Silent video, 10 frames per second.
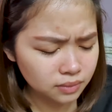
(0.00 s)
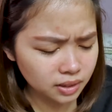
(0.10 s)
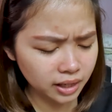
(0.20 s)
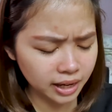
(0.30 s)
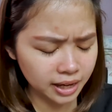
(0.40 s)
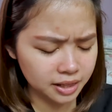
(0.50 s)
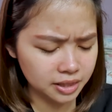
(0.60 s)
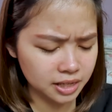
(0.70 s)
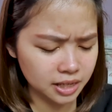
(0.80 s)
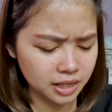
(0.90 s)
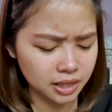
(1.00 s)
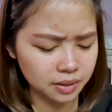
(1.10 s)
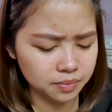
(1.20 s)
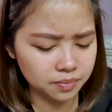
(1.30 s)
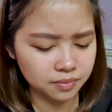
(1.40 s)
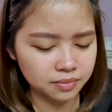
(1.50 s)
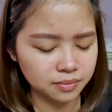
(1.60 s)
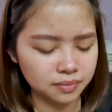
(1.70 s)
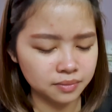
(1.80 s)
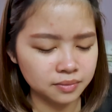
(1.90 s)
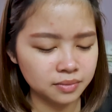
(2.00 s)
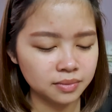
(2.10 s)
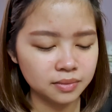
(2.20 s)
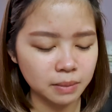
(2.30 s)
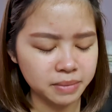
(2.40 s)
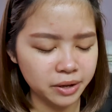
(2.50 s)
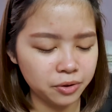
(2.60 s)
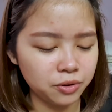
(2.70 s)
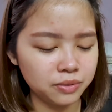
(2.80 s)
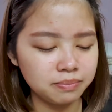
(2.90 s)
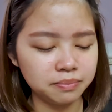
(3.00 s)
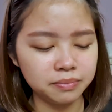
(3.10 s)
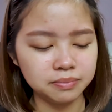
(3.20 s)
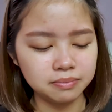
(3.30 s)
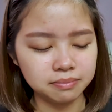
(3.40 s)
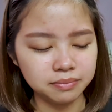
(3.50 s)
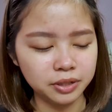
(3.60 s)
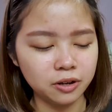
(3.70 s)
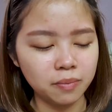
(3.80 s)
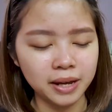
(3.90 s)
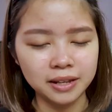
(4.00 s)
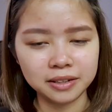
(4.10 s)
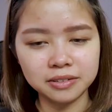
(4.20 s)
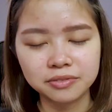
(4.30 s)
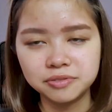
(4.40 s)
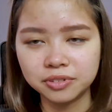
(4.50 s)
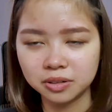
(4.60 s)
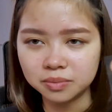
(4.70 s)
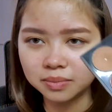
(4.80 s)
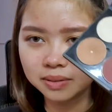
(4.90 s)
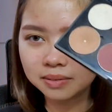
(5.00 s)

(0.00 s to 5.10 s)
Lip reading: And my own do your own palette from